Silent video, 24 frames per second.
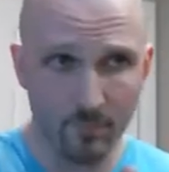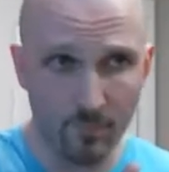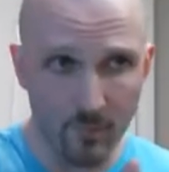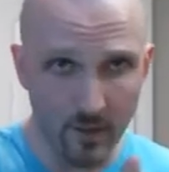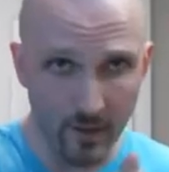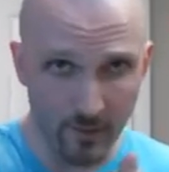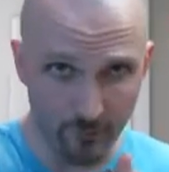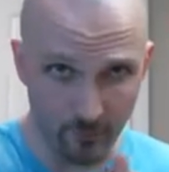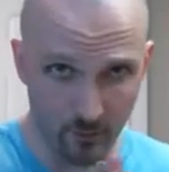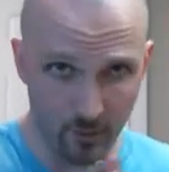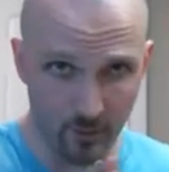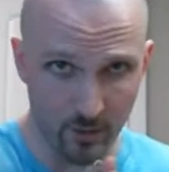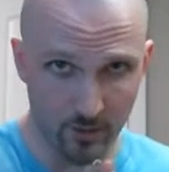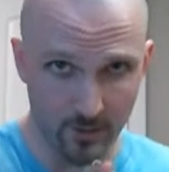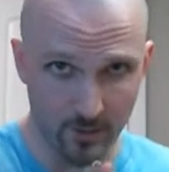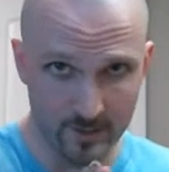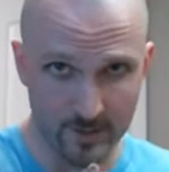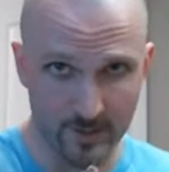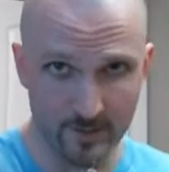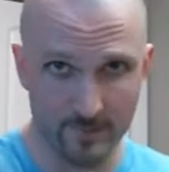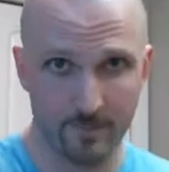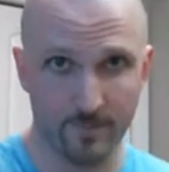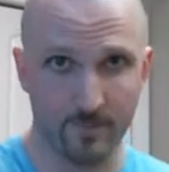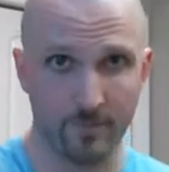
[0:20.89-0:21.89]
for all
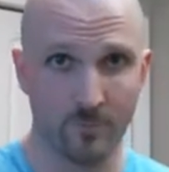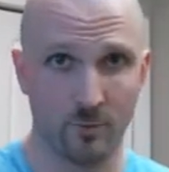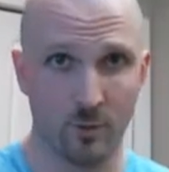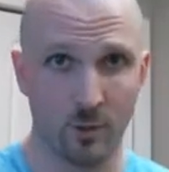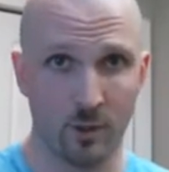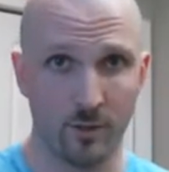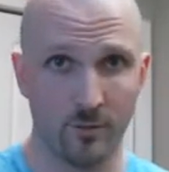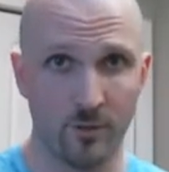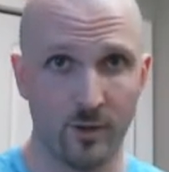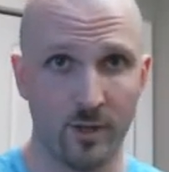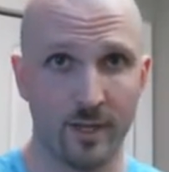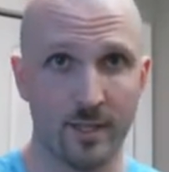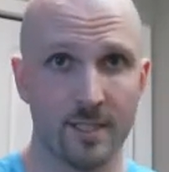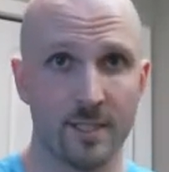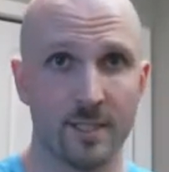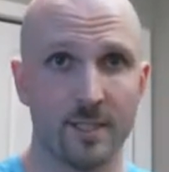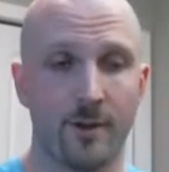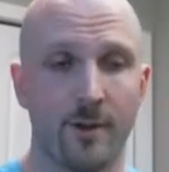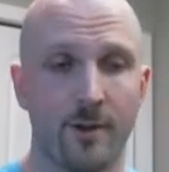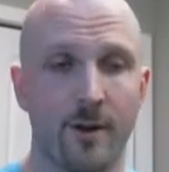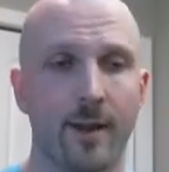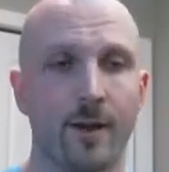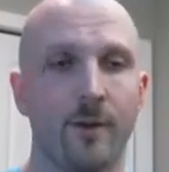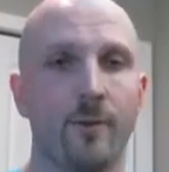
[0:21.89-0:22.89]
of you guys
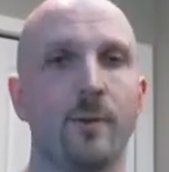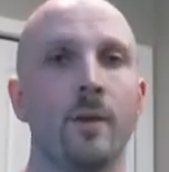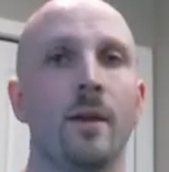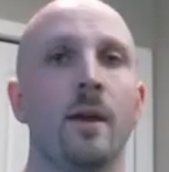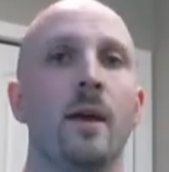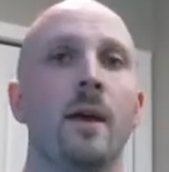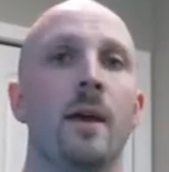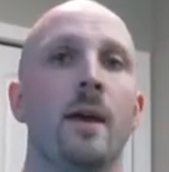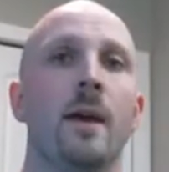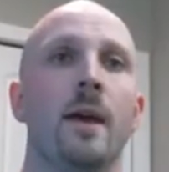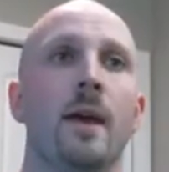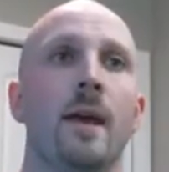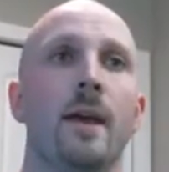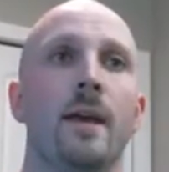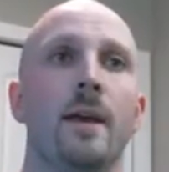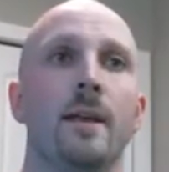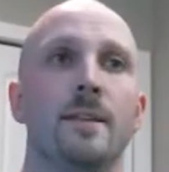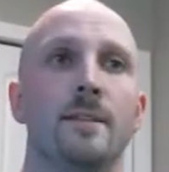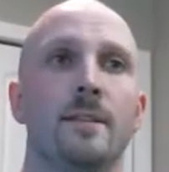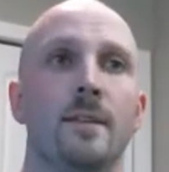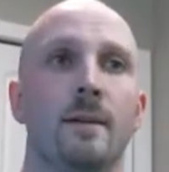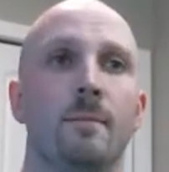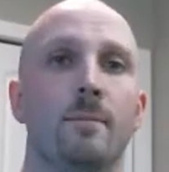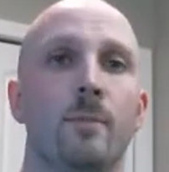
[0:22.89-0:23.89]
starting out
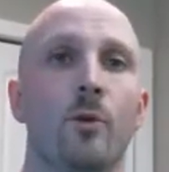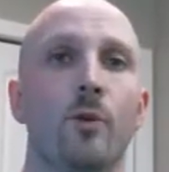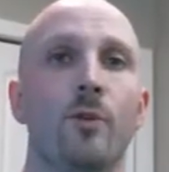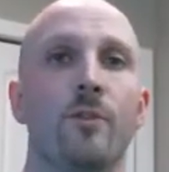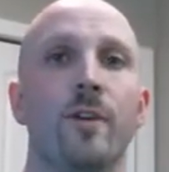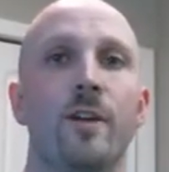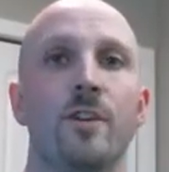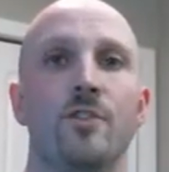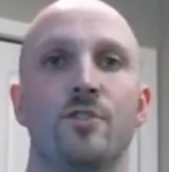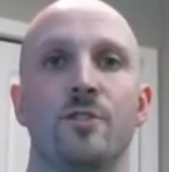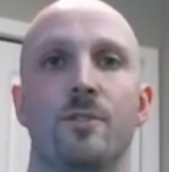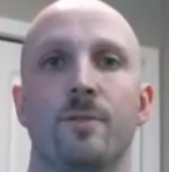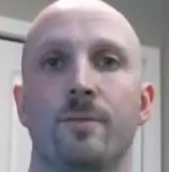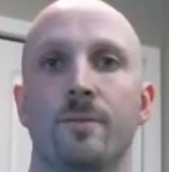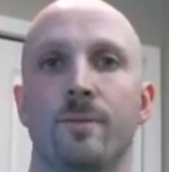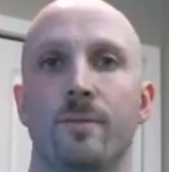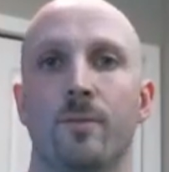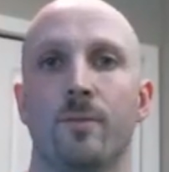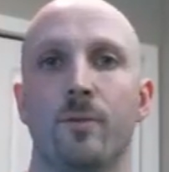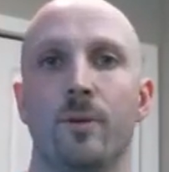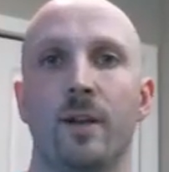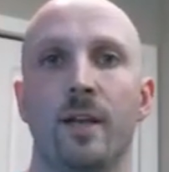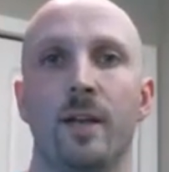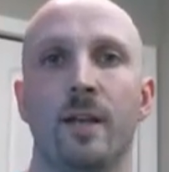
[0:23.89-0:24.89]
is motivation.
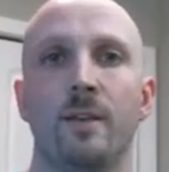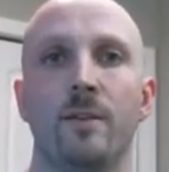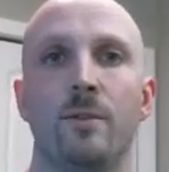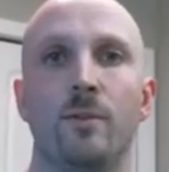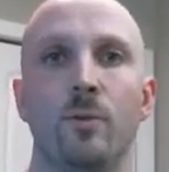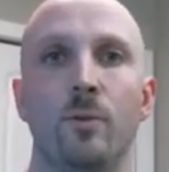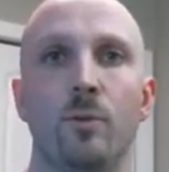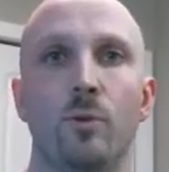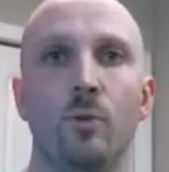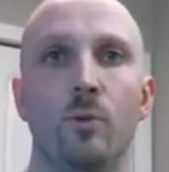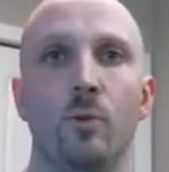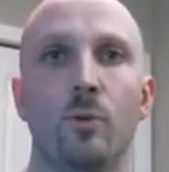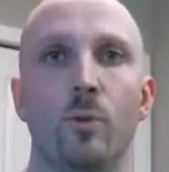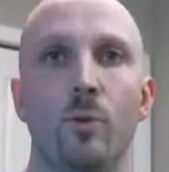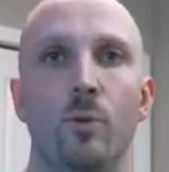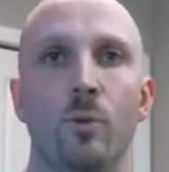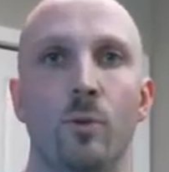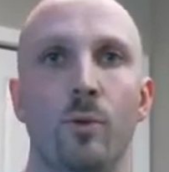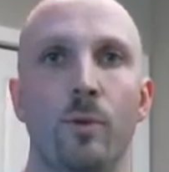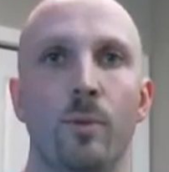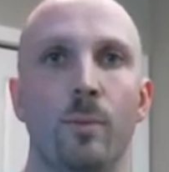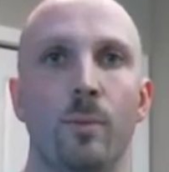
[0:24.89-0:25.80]
We need to